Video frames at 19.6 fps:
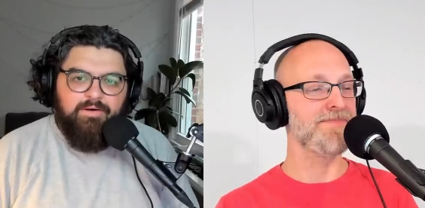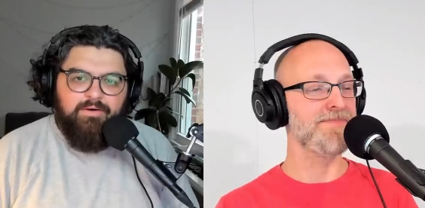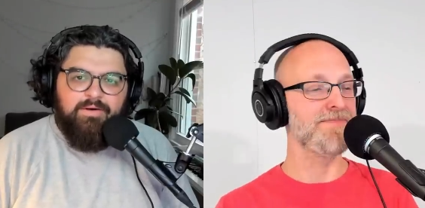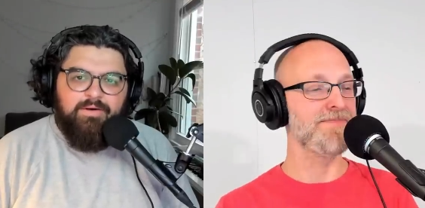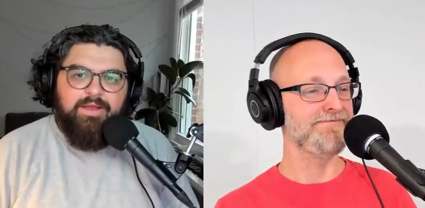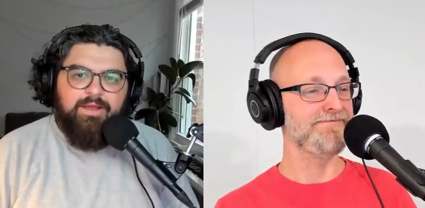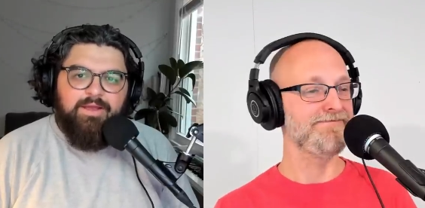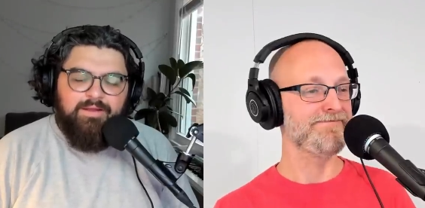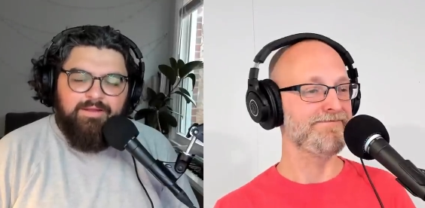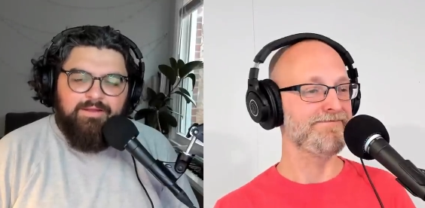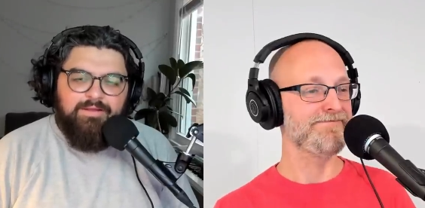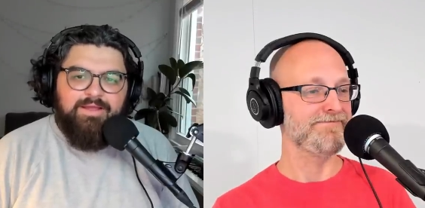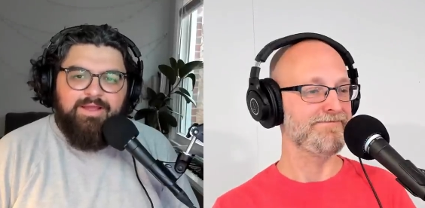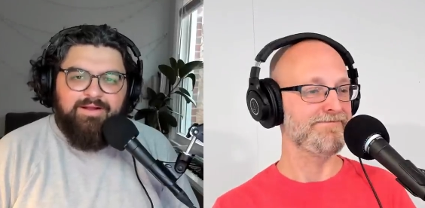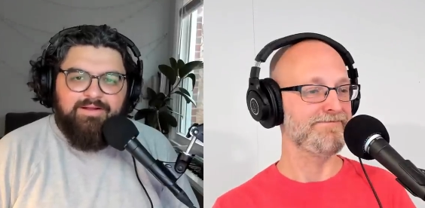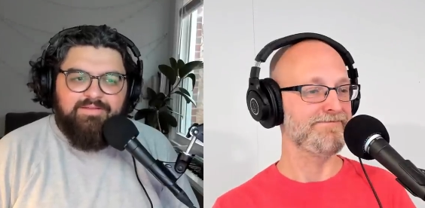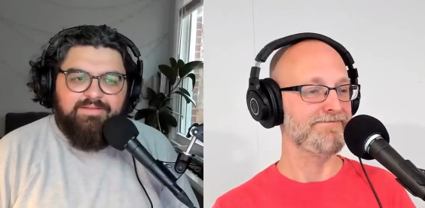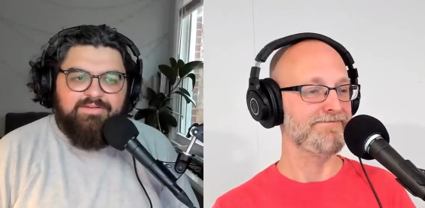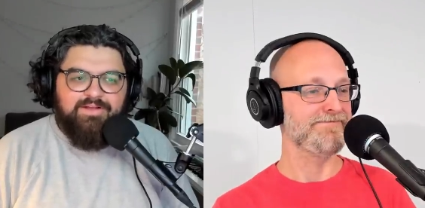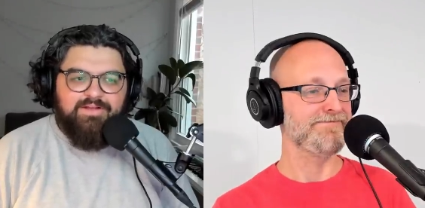Speaker 1: Okay.
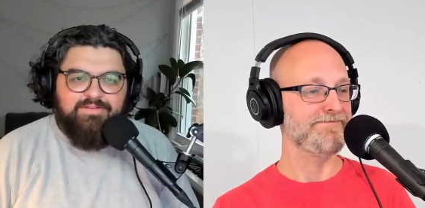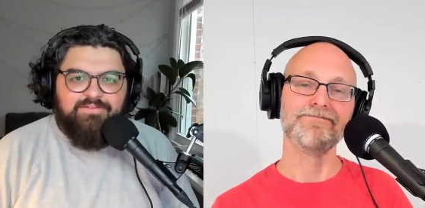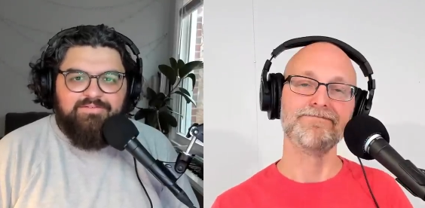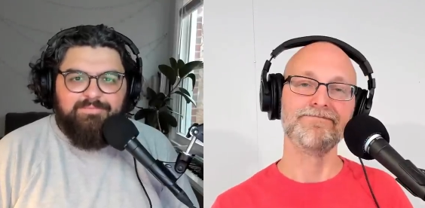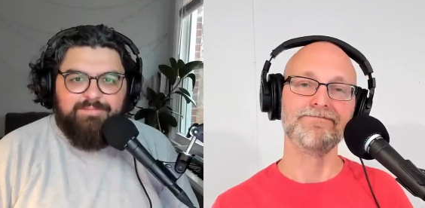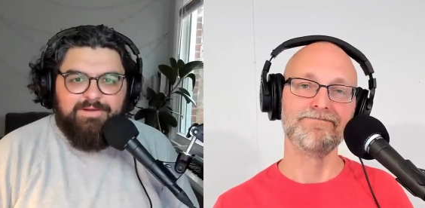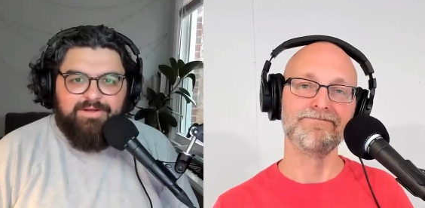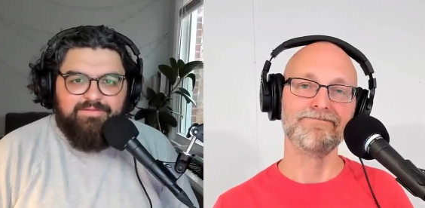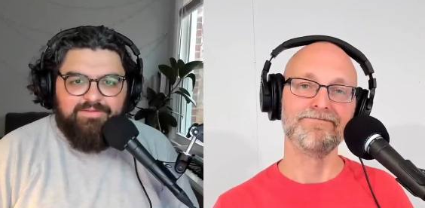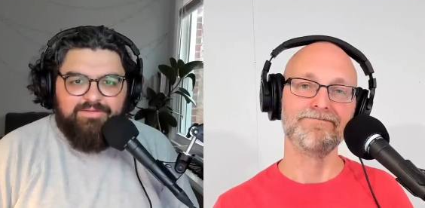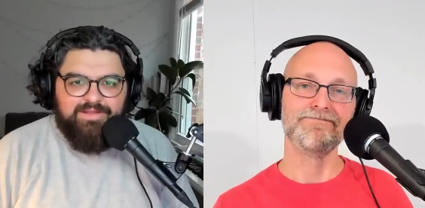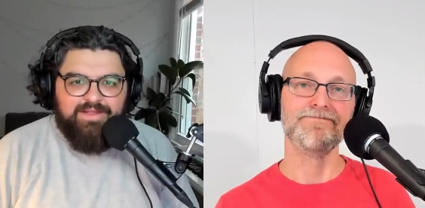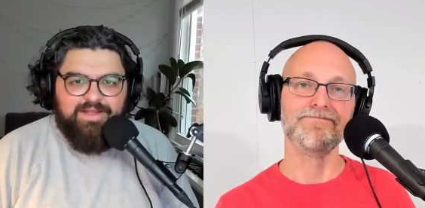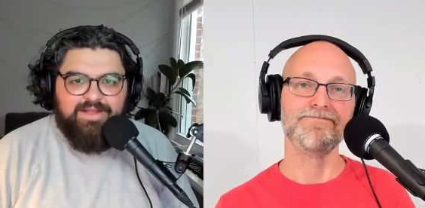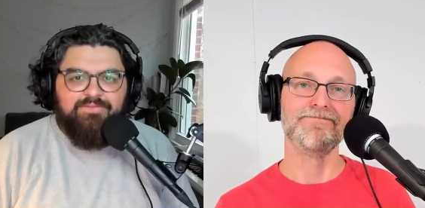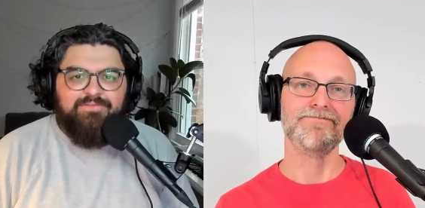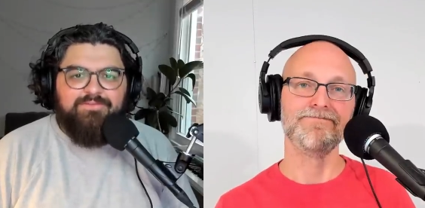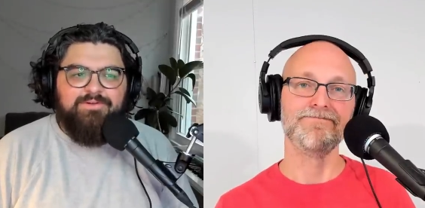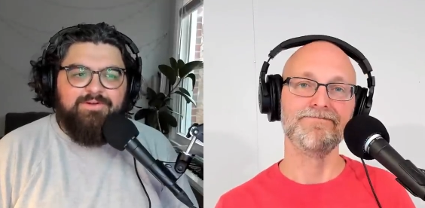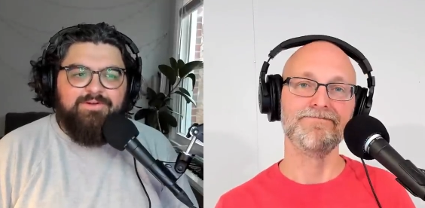Yeah. It's not just about the
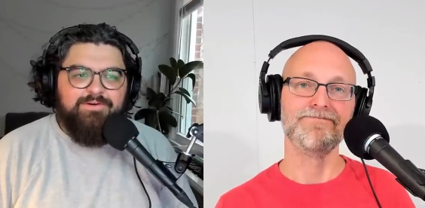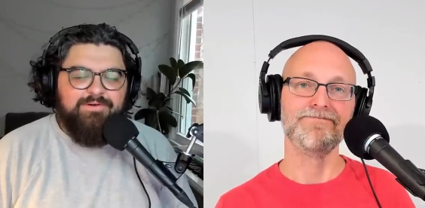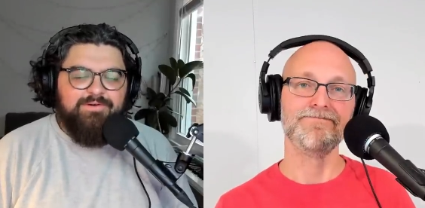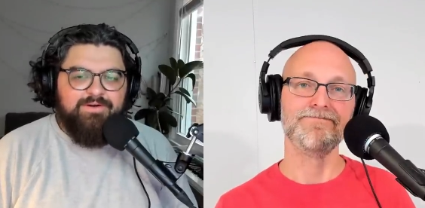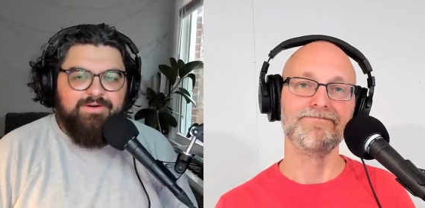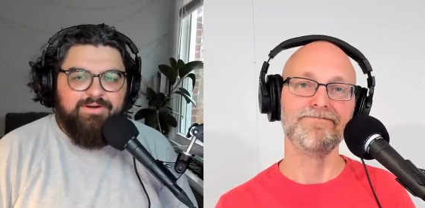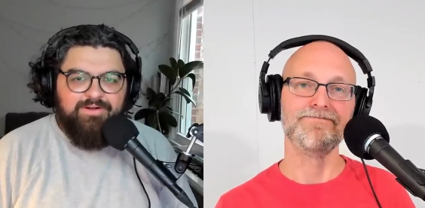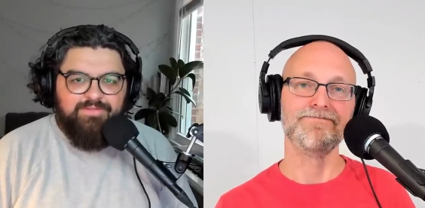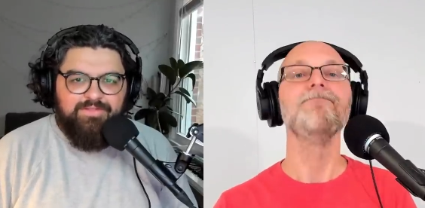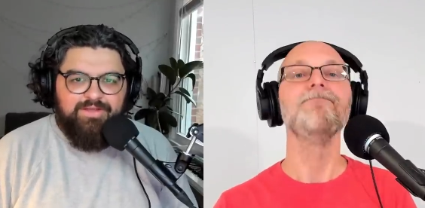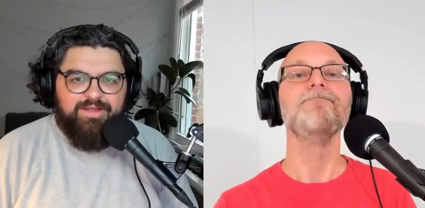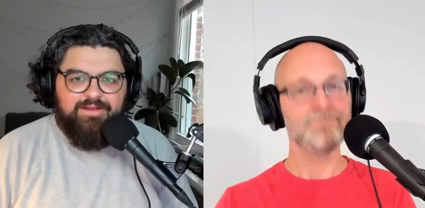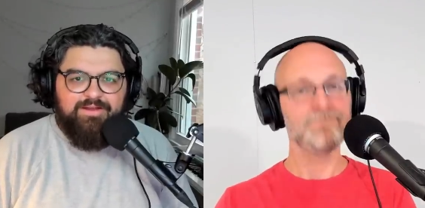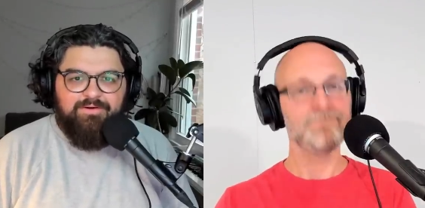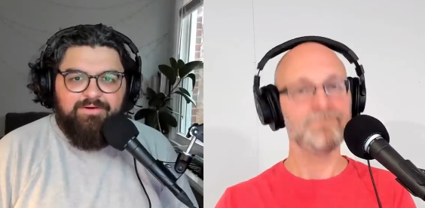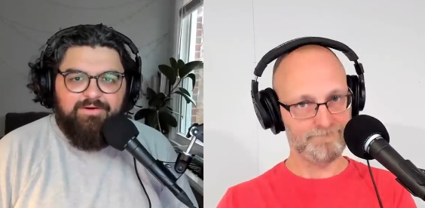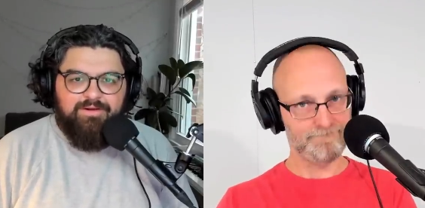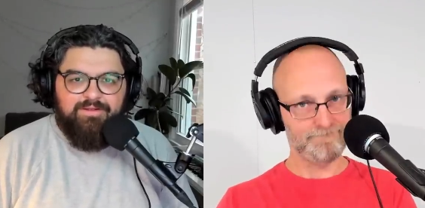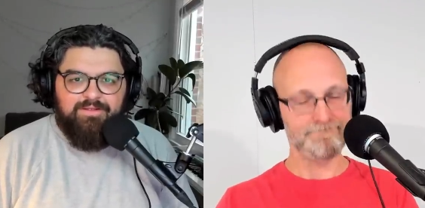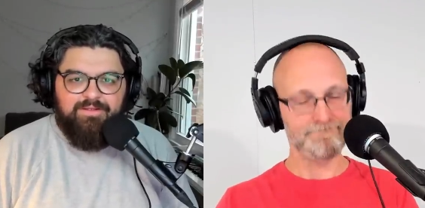cash flow and all that,
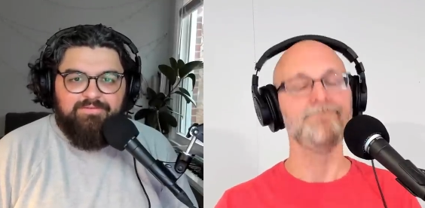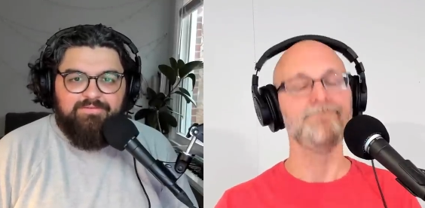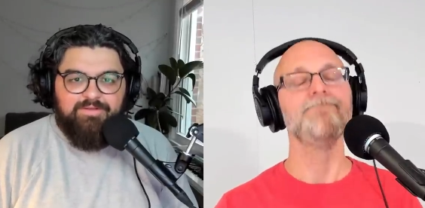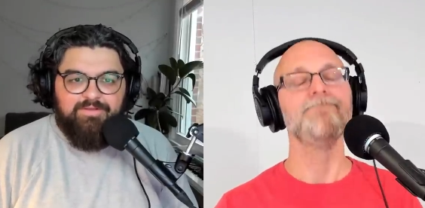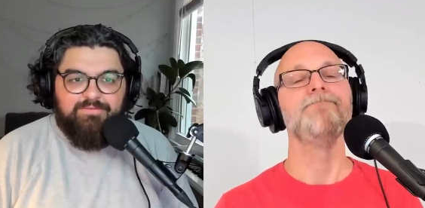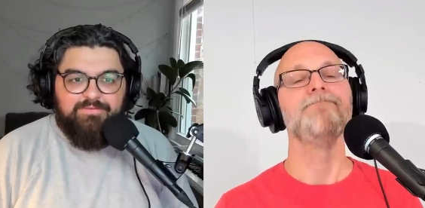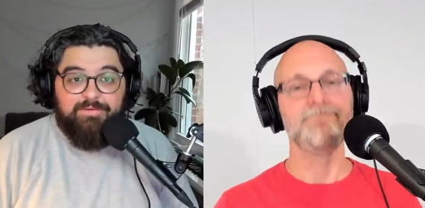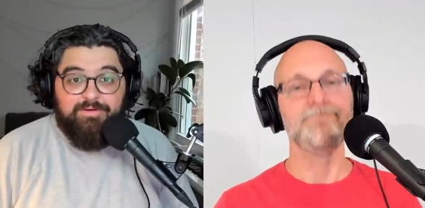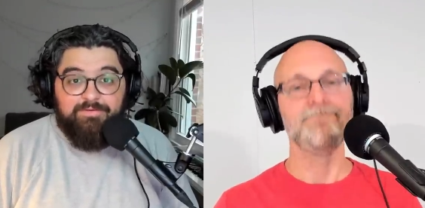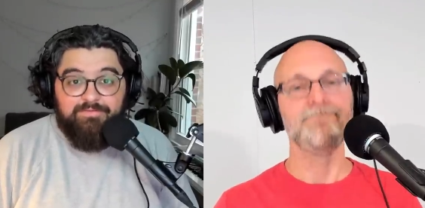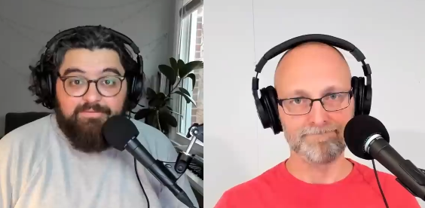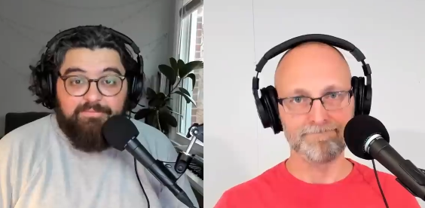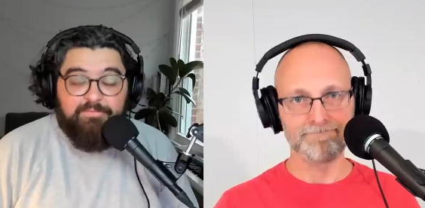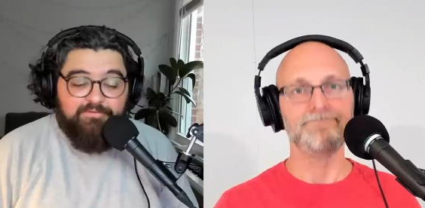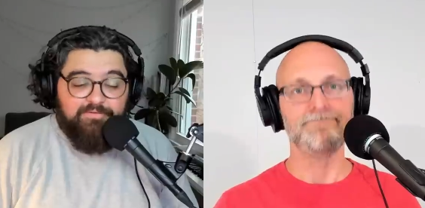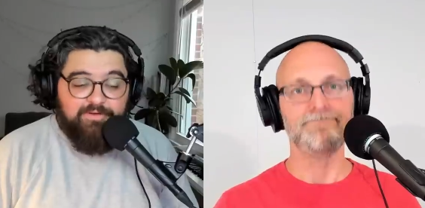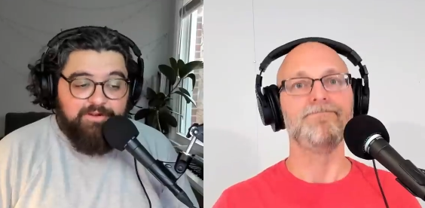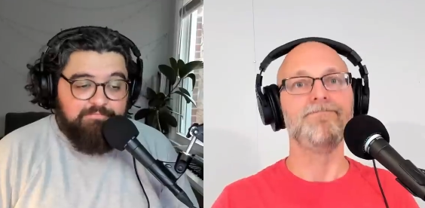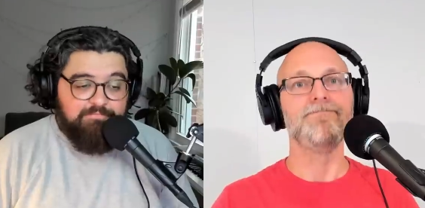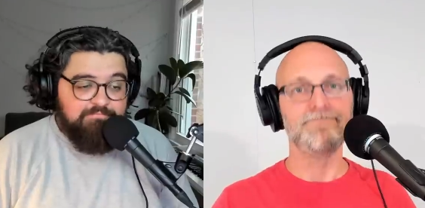or it's about
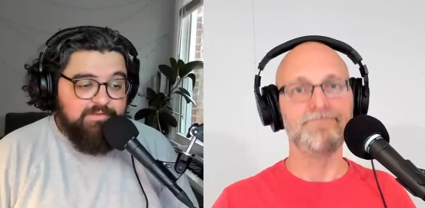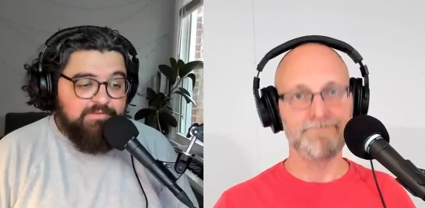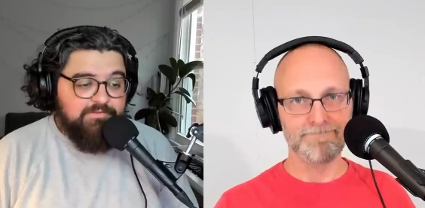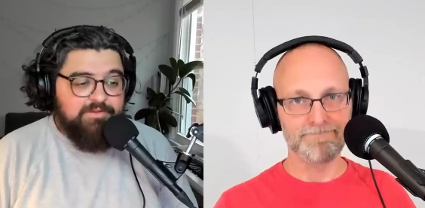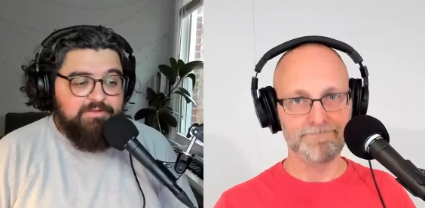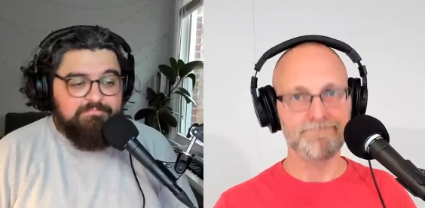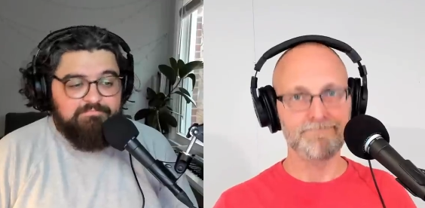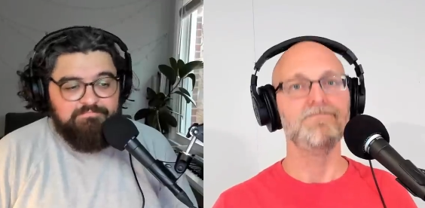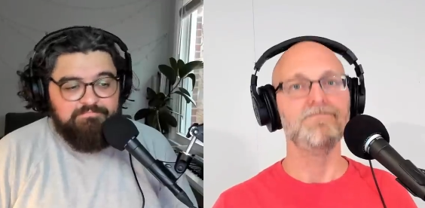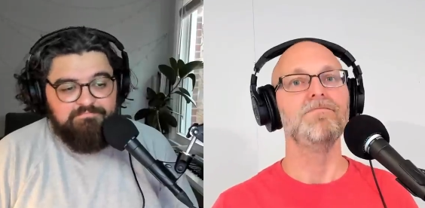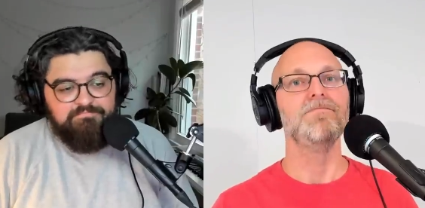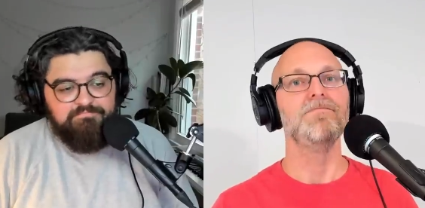simplifying. That's good.